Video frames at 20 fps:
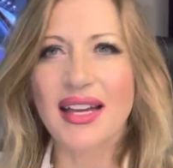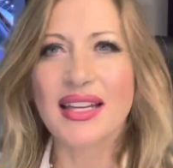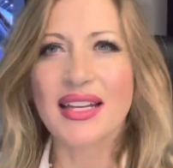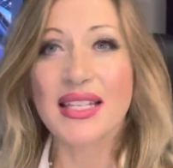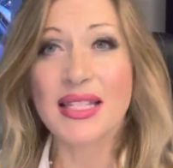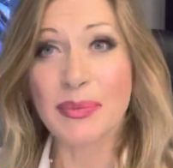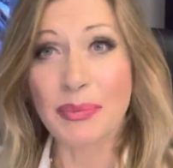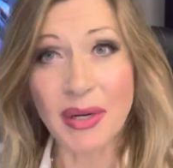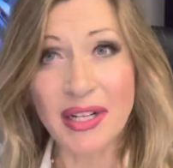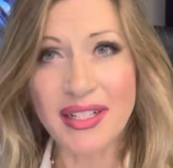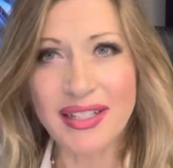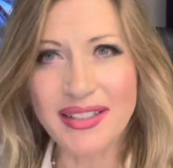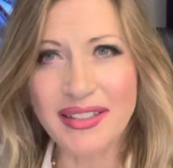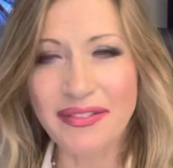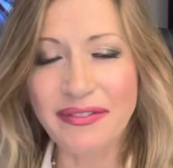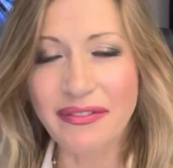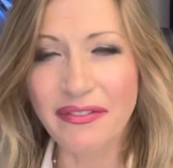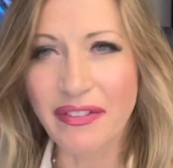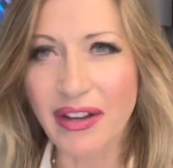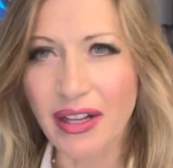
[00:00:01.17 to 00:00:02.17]
Smart
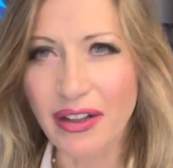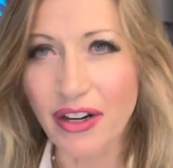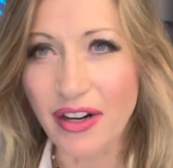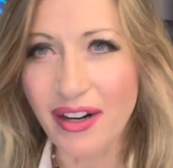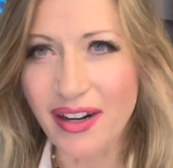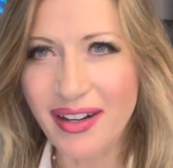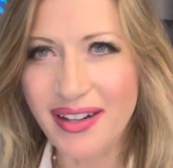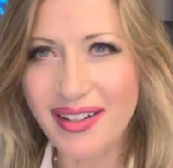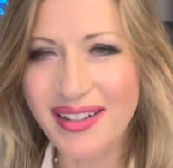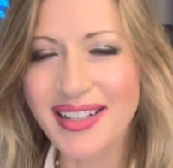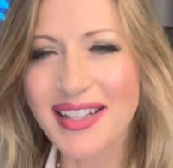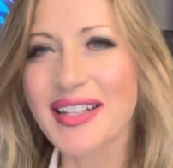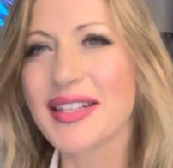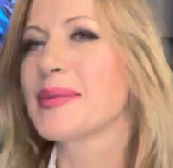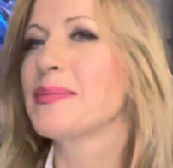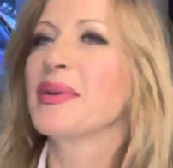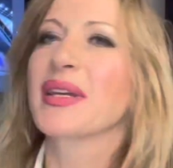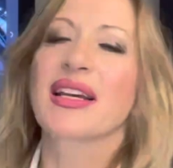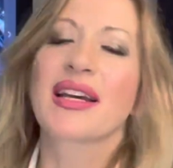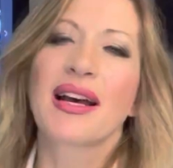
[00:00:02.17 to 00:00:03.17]
Valor is
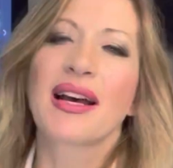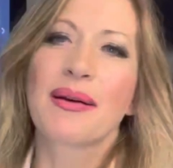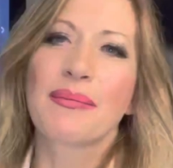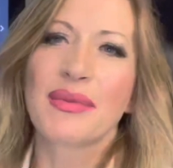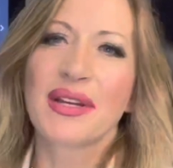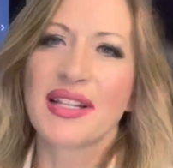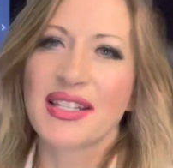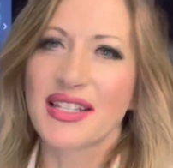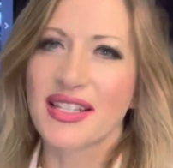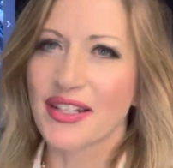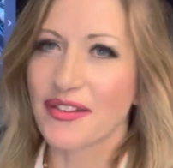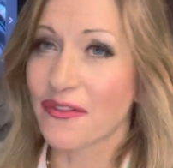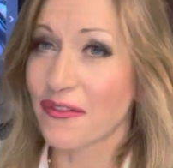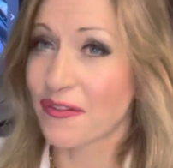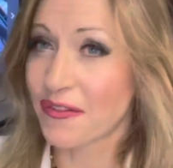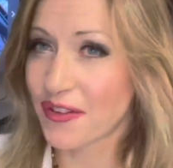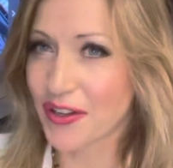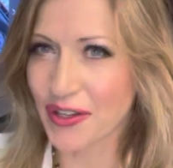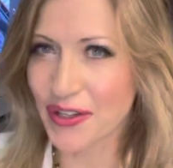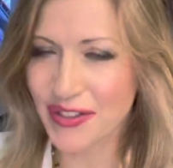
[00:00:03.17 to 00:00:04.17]
becoming the
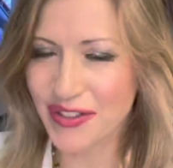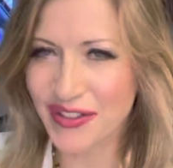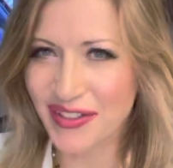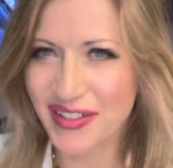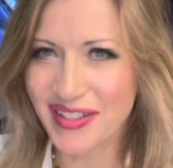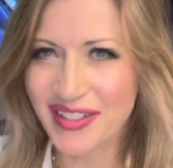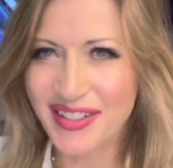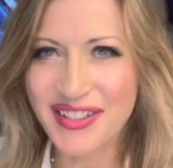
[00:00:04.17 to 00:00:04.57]
first